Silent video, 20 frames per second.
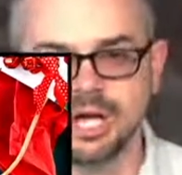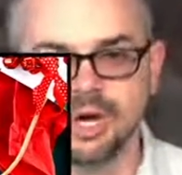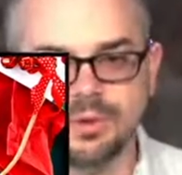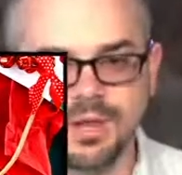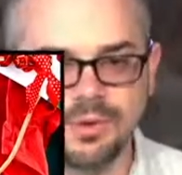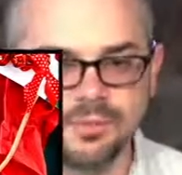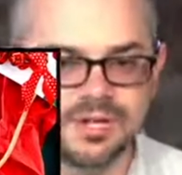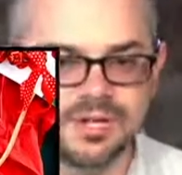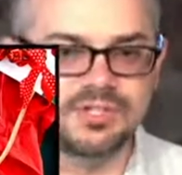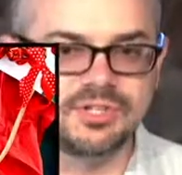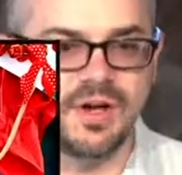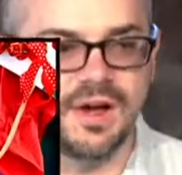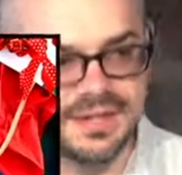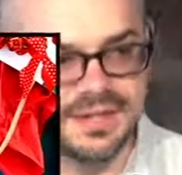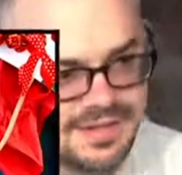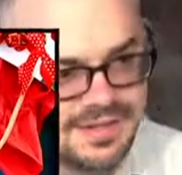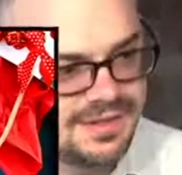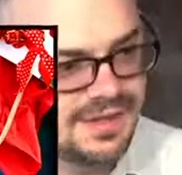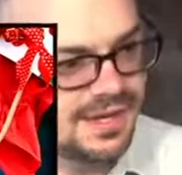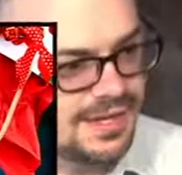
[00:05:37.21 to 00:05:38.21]
Well, I want to
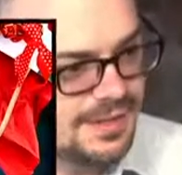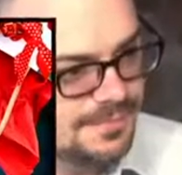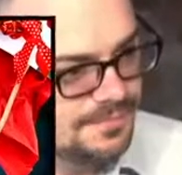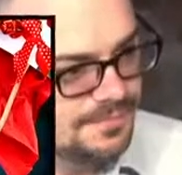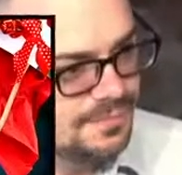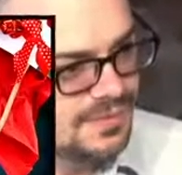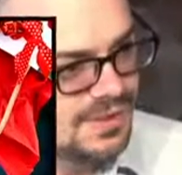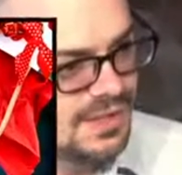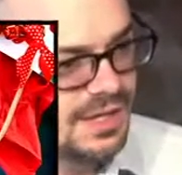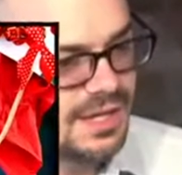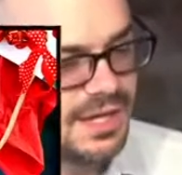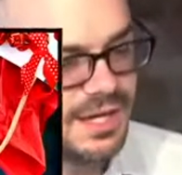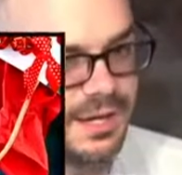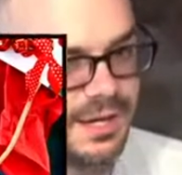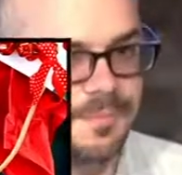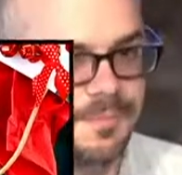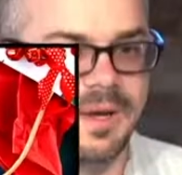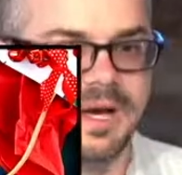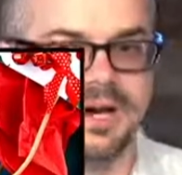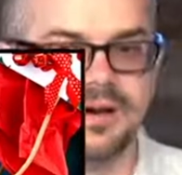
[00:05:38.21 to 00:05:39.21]
talk today
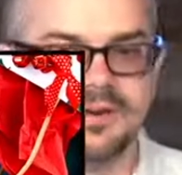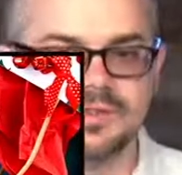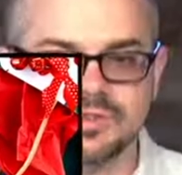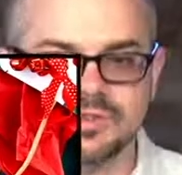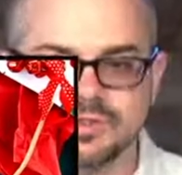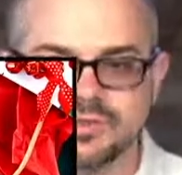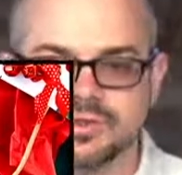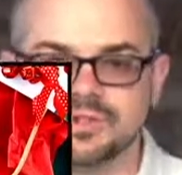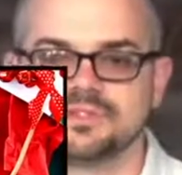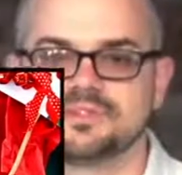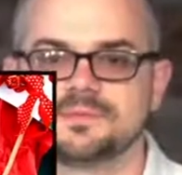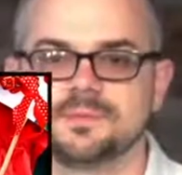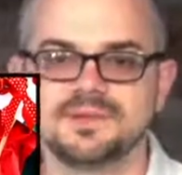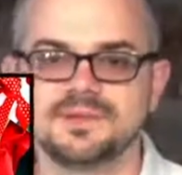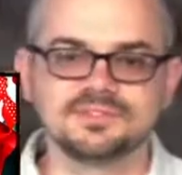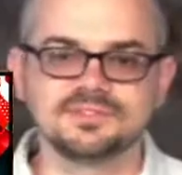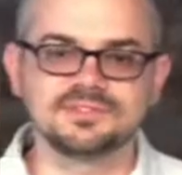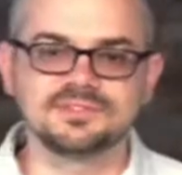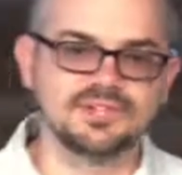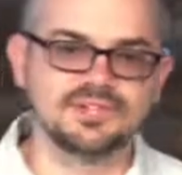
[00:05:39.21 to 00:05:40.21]
about
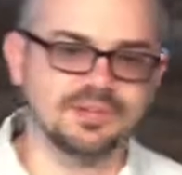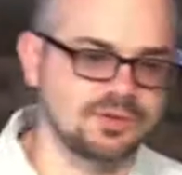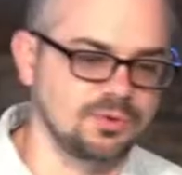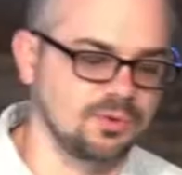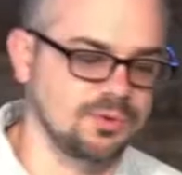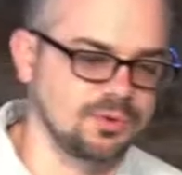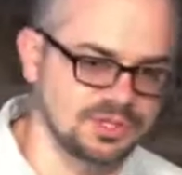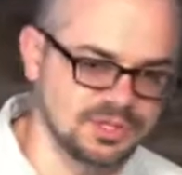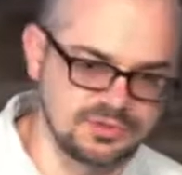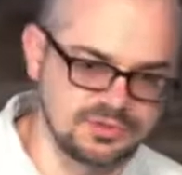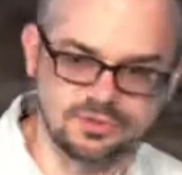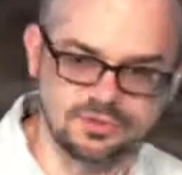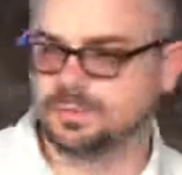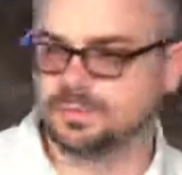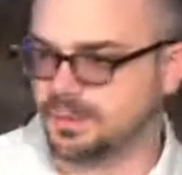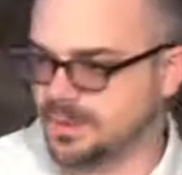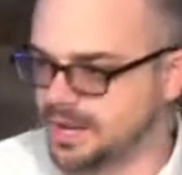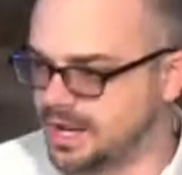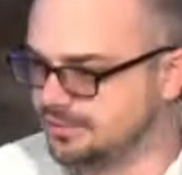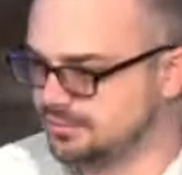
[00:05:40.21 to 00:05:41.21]
Christmas according to
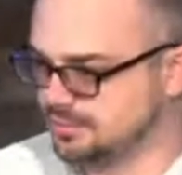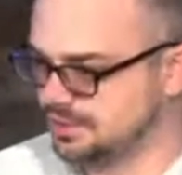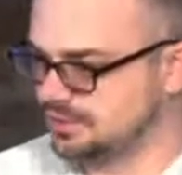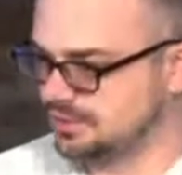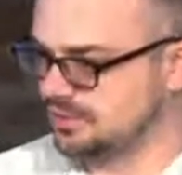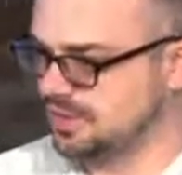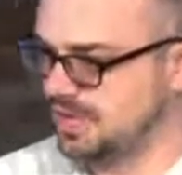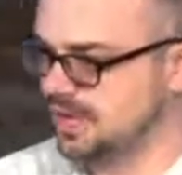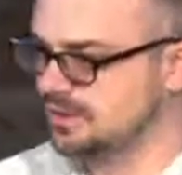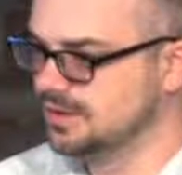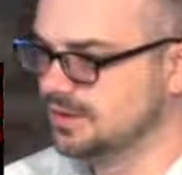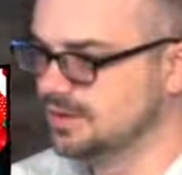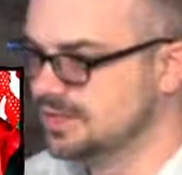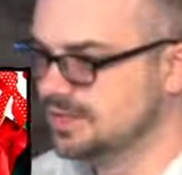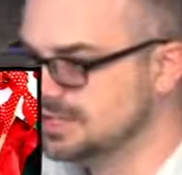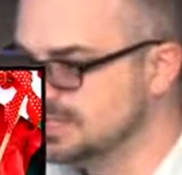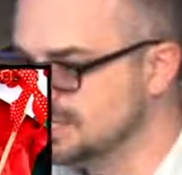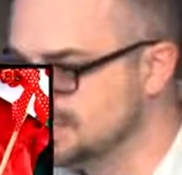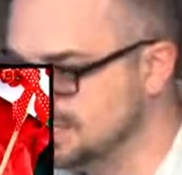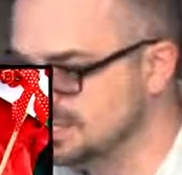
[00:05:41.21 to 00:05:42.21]
the prophets. Now,
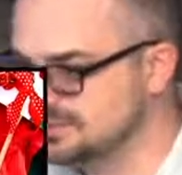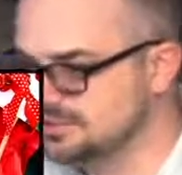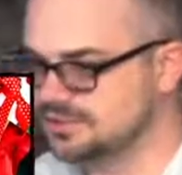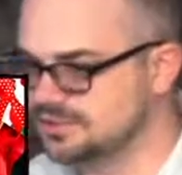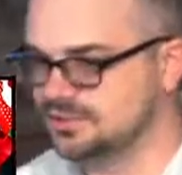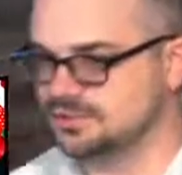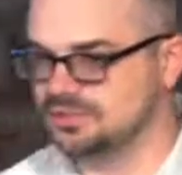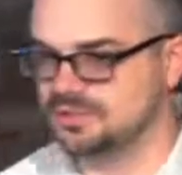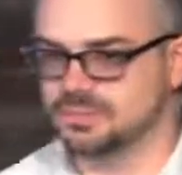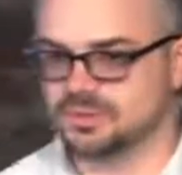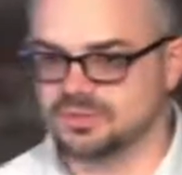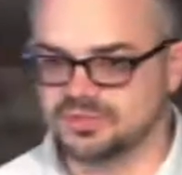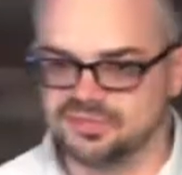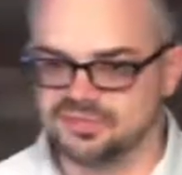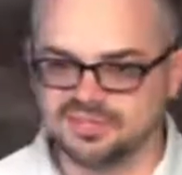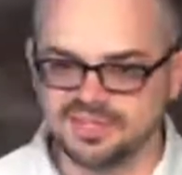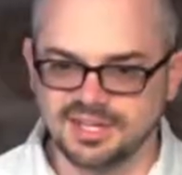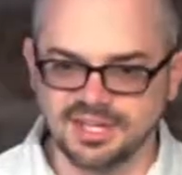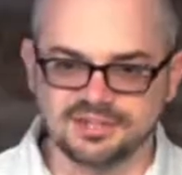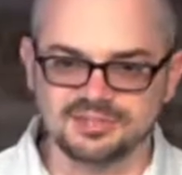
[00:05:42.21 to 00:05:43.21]
it's December
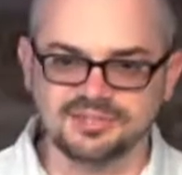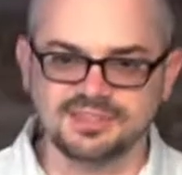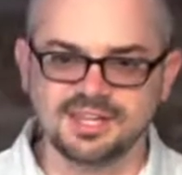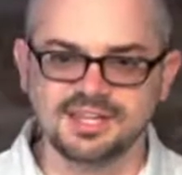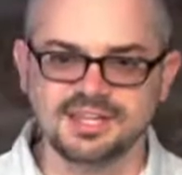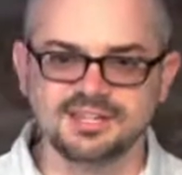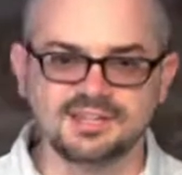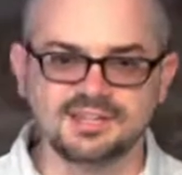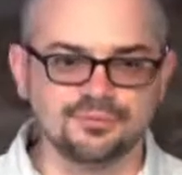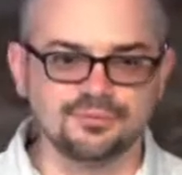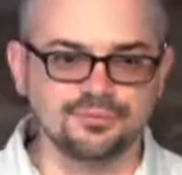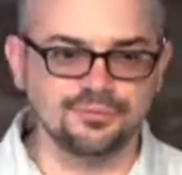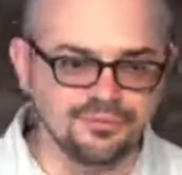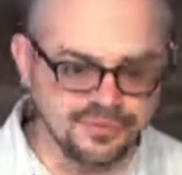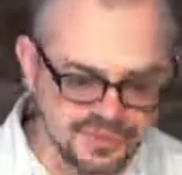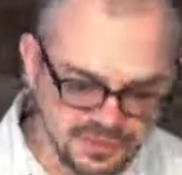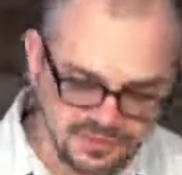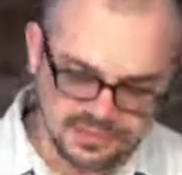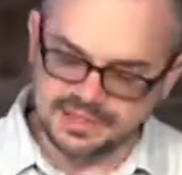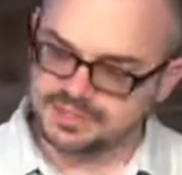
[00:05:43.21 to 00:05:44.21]
6th, and it doesn't
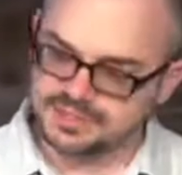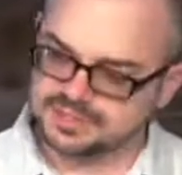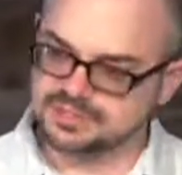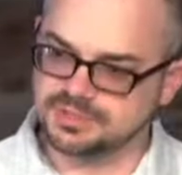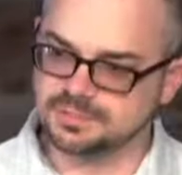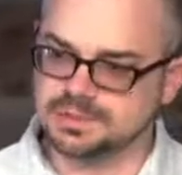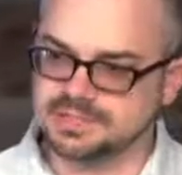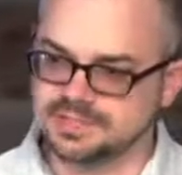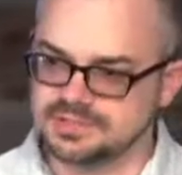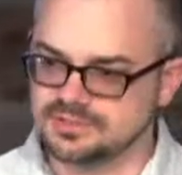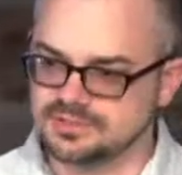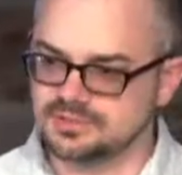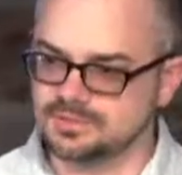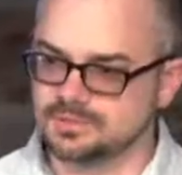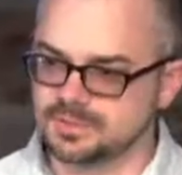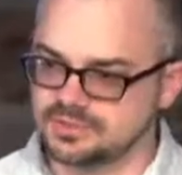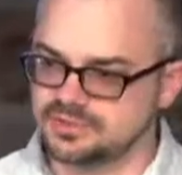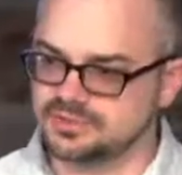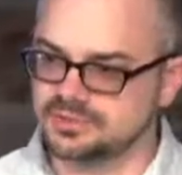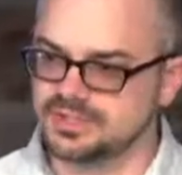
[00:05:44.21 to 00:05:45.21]
feel like it should be
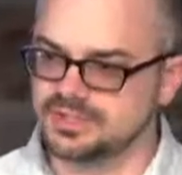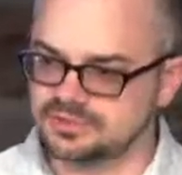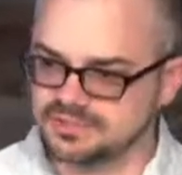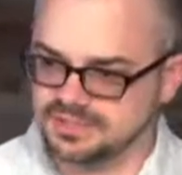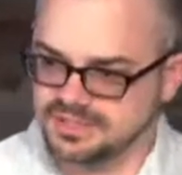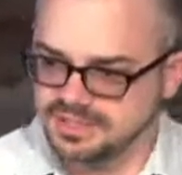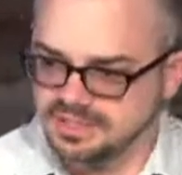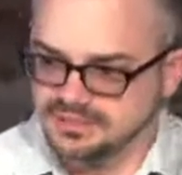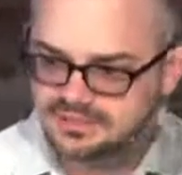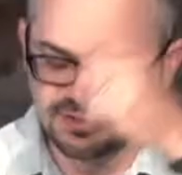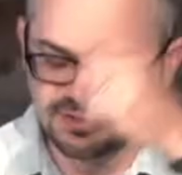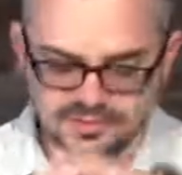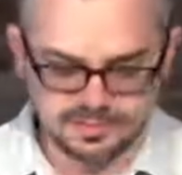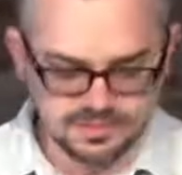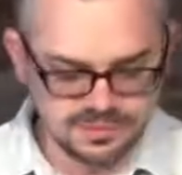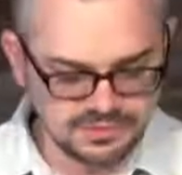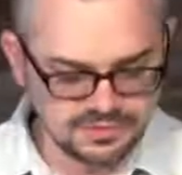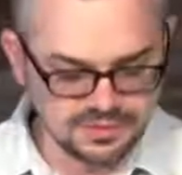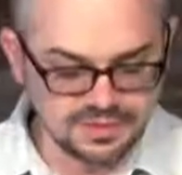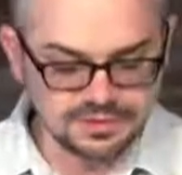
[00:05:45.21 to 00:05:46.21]
December 6th. It is
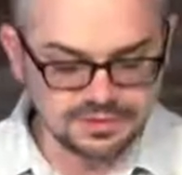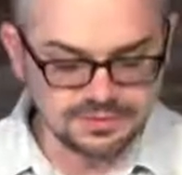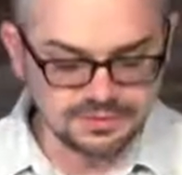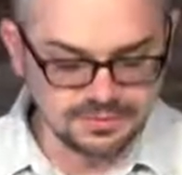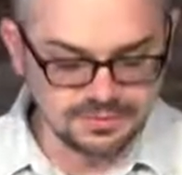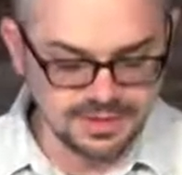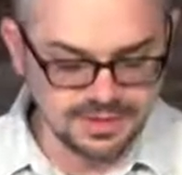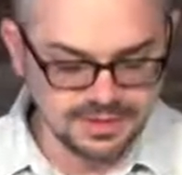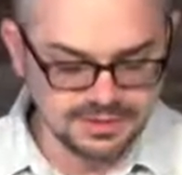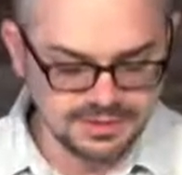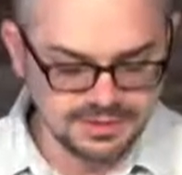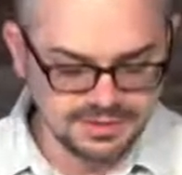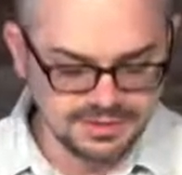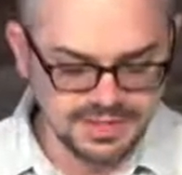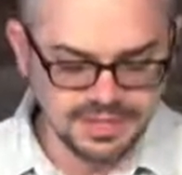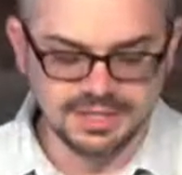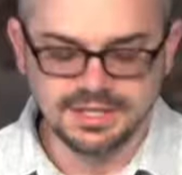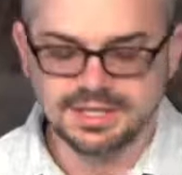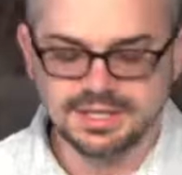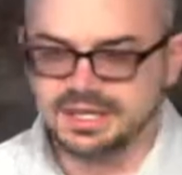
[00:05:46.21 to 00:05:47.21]
December 6th, right?
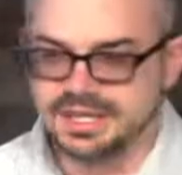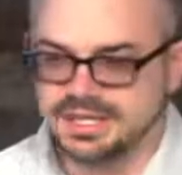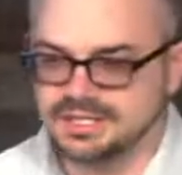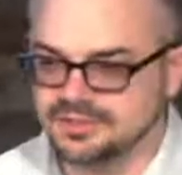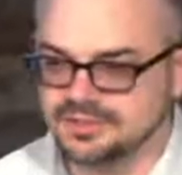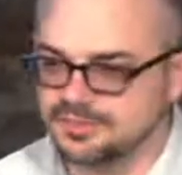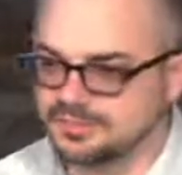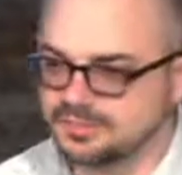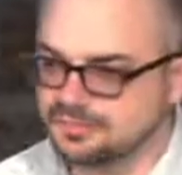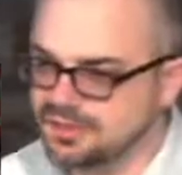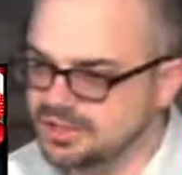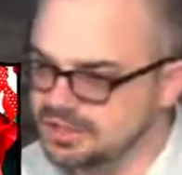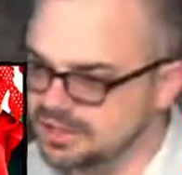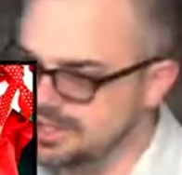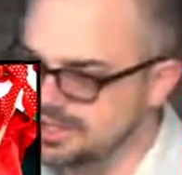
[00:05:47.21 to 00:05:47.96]
Yeah. It doesn't feel